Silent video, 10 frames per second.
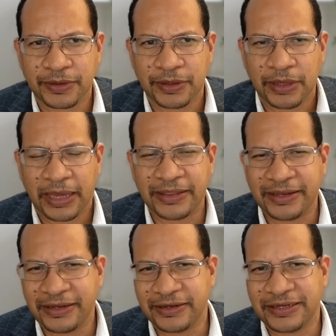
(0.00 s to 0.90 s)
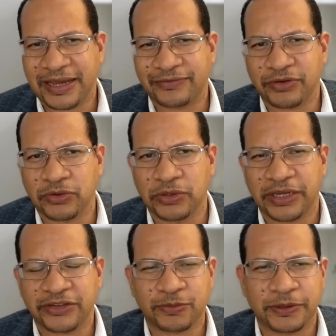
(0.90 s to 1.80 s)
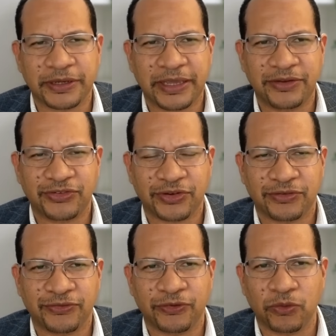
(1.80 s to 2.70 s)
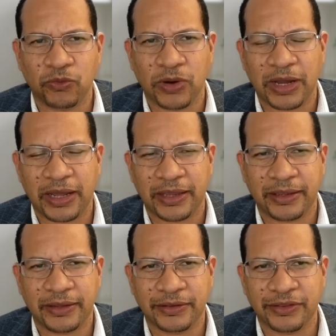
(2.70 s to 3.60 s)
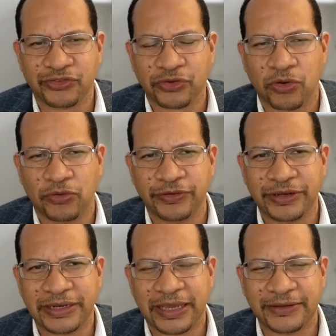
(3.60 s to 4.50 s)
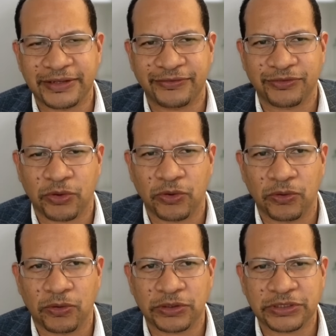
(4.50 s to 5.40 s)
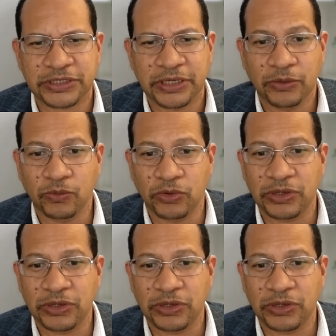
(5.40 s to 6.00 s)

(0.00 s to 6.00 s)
And they didn't have a good explanation for why this COVID negative cohort would